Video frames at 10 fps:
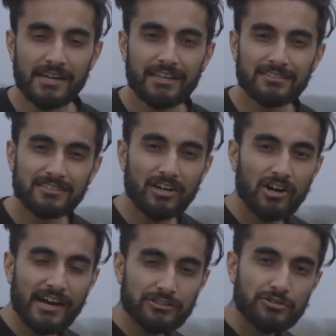This
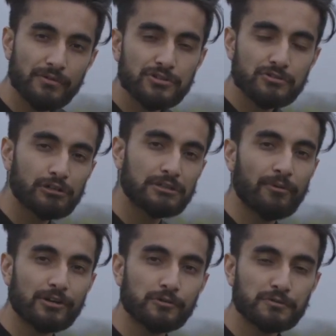car at 220
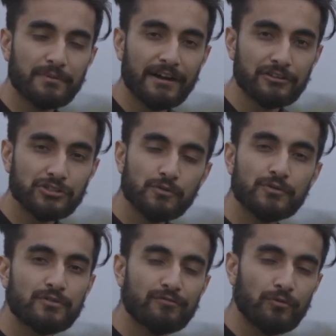brake horsepower and
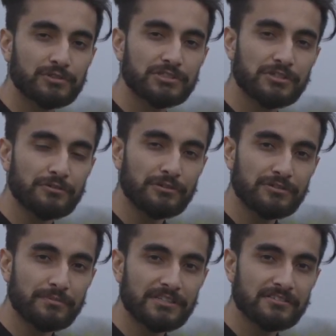242
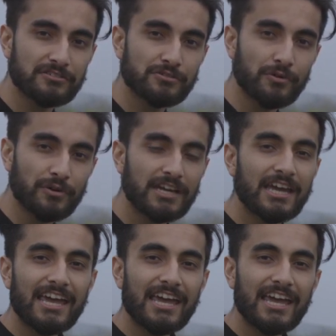Newton meters of torque,